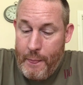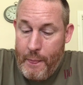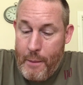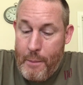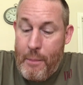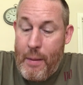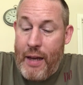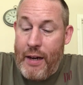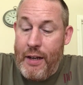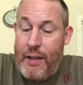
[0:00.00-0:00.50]

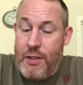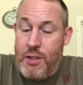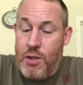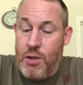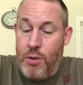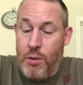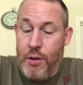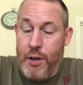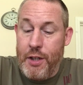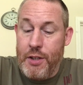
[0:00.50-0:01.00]
many
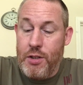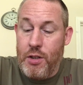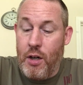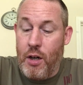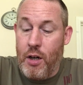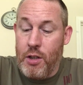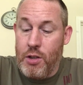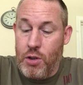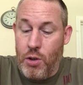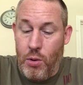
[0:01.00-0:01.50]
stories
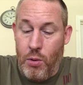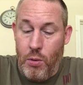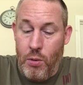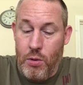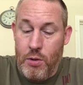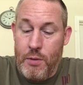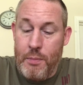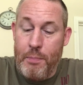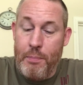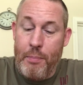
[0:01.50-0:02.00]
are
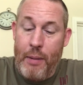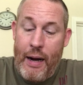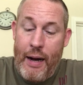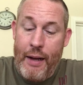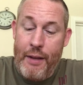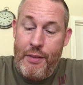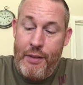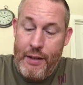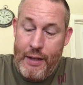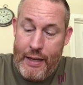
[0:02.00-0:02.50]
told
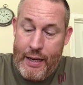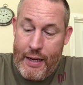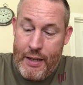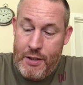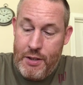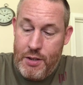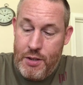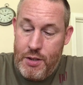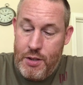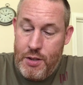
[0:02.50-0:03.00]
by the
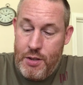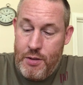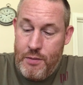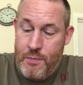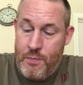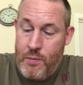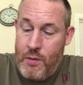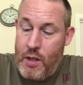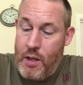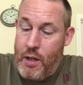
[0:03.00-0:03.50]
guests.
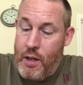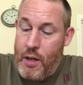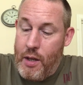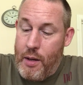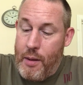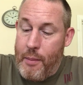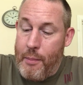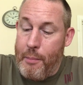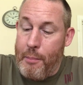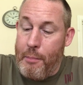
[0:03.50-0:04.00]

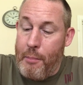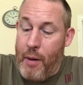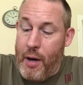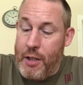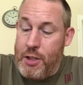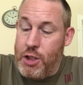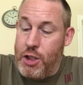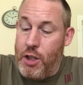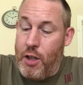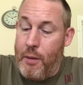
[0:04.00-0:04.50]

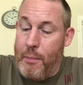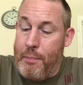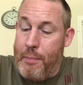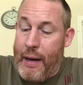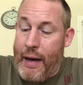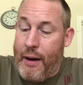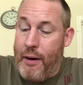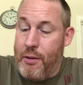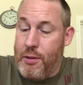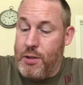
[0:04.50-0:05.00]
Much
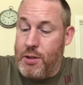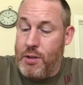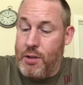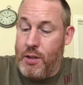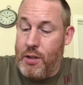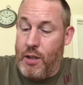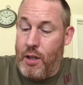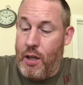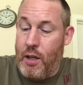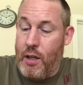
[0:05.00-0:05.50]
about
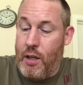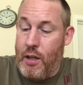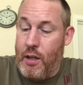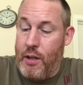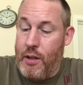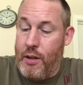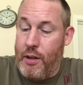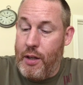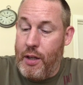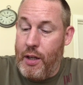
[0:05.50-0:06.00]

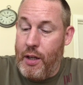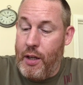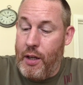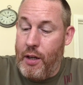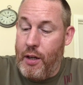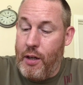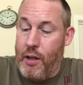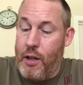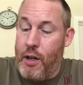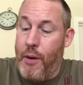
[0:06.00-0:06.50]

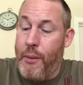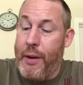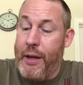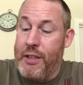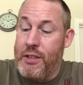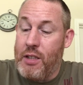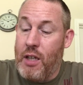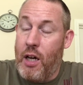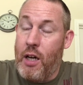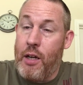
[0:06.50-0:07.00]
the
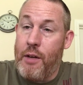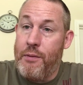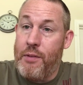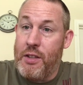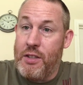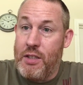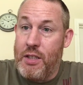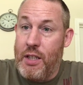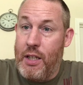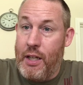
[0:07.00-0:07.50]
goings-on of
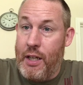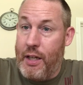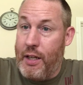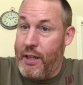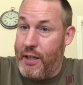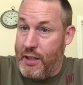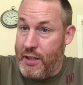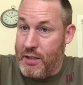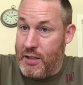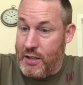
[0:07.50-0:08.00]
the
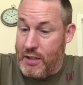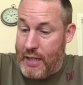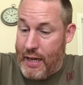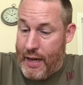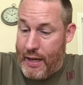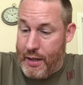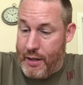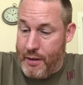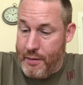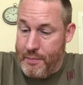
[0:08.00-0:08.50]
city is
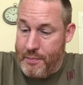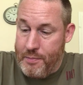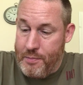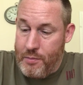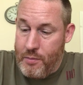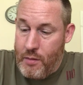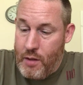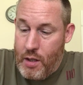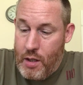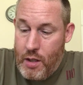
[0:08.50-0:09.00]
said,
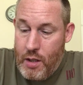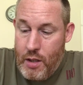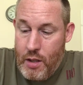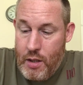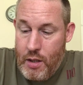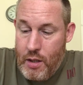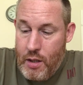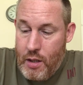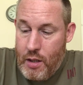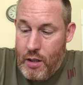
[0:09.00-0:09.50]

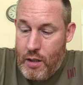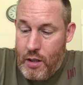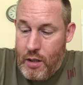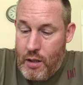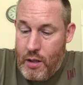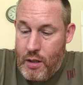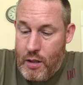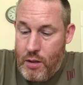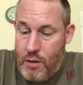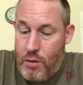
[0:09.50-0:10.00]

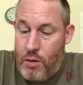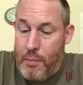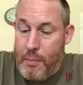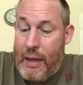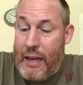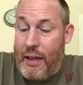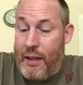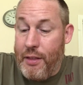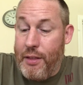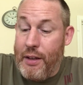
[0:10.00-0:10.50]
or
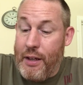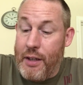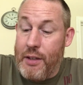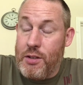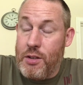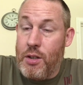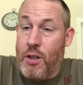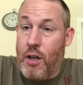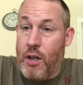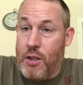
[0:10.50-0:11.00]
many
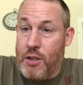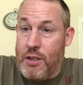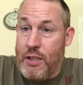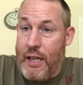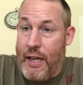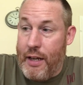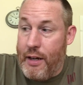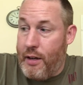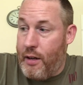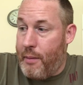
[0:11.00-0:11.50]
things are
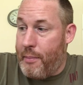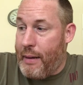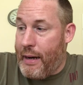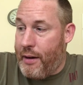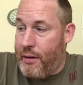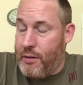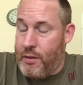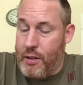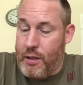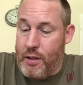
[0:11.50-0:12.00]
said
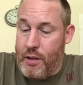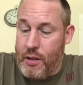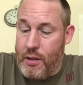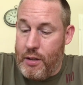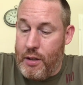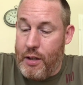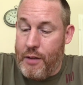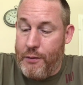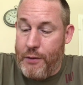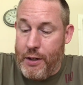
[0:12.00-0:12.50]
about
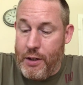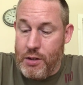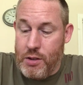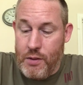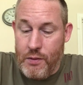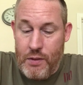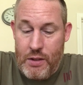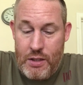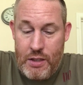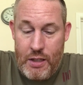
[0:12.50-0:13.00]
the affairs
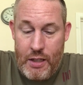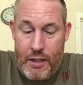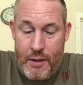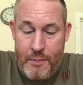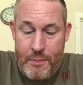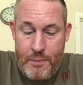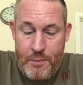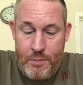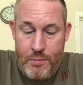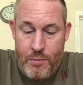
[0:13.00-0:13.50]
of the city.
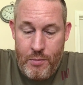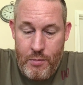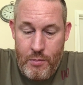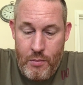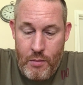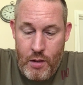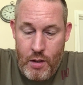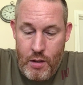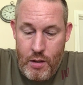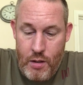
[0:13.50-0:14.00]

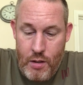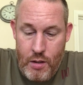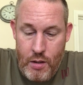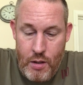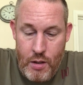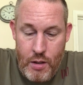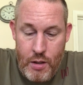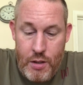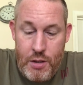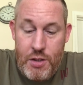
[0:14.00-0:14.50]

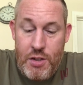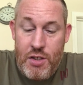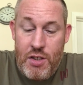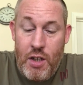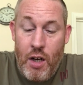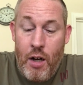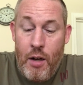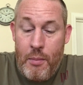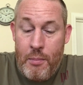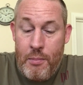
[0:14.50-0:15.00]

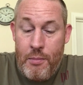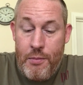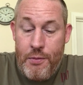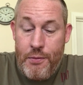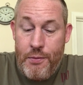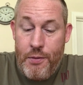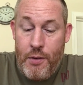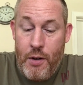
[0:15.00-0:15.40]
Some